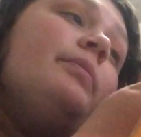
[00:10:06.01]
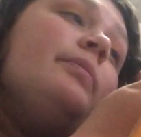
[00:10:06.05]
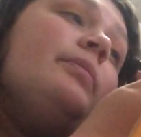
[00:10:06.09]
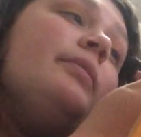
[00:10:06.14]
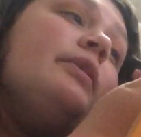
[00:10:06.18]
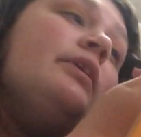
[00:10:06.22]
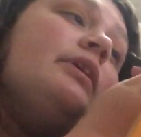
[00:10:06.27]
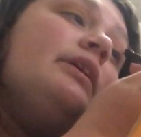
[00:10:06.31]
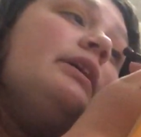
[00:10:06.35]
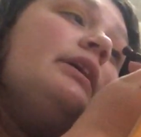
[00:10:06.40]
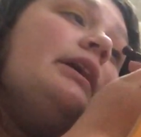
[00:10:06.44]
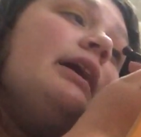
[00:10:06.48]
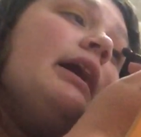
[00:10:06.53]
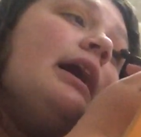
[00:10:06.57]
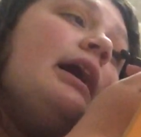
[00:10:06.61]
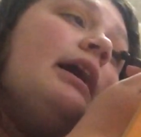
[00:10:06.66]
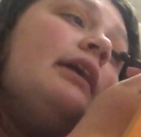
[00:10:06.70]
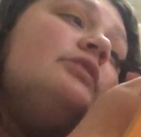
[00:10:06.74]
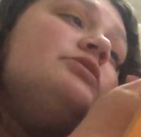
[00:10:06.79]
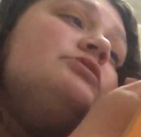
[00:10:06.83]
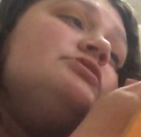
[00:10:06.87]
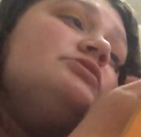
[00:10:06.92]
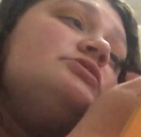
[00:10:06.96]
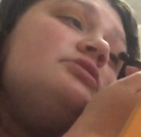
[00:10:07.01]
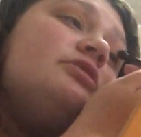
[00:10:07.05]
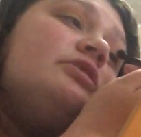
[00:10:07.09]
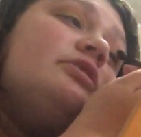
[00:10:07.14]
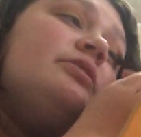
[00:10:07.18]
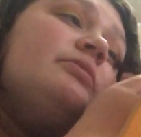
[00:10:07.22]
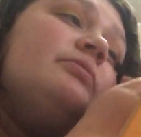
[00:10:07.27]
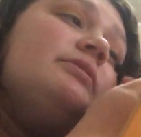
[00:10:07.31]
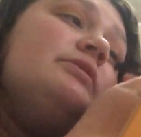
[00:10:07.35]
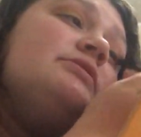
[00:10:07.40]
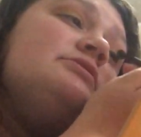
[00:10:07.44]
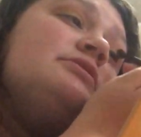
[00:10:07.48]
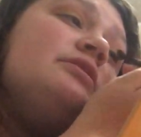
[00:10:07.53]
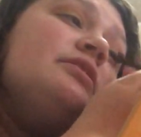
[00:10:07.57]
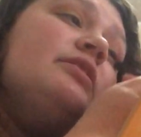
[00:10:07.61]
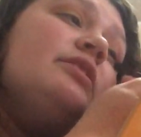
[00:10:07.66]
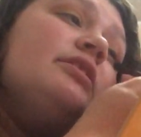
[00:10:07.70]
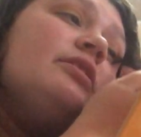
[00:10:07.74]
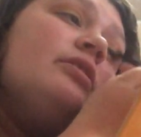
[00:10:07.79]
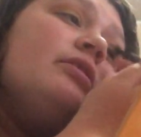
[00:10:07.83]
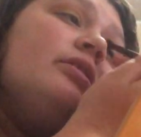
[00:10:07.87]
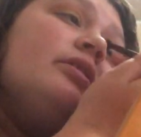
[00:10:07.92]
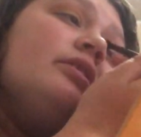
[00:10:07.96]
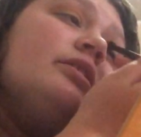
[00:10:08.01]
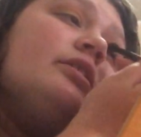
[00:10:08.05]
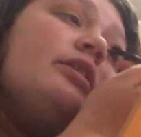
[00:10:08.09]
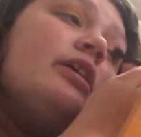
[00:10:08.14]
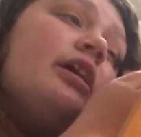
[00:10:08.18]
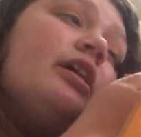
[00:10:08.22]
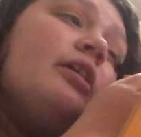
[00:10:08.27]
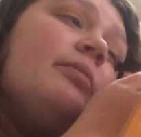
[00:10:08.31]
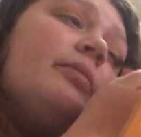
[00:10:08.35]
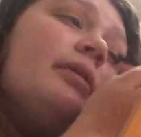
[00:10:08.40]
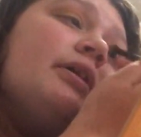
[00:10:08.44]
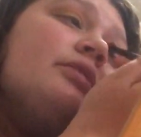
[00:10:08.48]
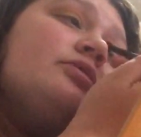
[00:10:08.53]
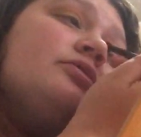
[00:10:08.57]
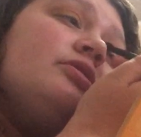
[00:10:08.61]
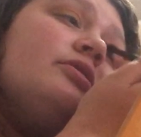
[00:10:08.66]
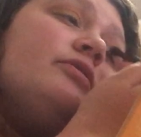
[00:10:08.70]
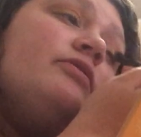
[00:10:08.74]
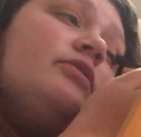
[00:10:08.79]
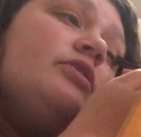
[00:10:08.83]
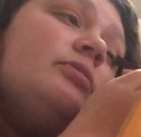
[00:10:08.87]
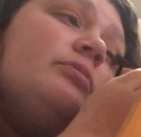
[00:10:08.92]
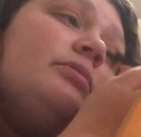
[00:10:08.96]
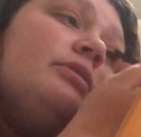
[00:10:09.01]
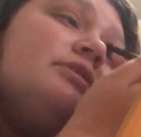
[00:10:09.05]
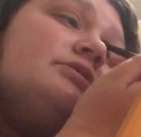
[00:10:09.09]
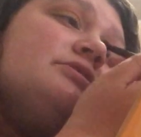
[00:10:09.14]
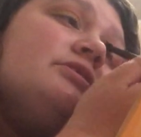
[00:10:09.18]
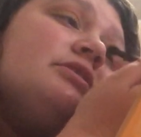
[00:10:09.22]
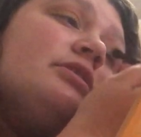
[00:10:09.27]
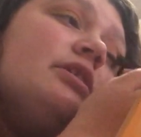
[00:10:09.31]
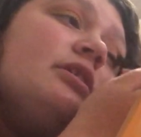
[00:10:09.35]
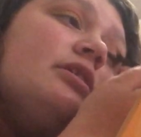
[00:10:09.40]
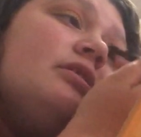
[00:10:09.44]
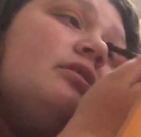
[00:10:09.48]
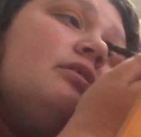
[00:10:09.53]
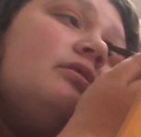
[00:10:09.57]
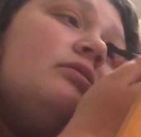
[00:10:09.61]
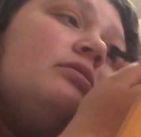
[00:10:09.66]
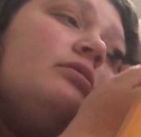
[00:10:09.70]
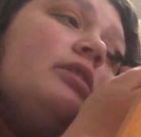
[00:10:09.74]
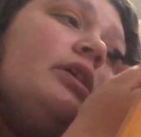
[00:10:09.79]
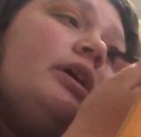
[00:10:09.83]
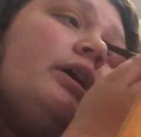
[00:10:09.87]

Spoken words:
But yeah, I just started recently going to the chiropractor a few weeks ago,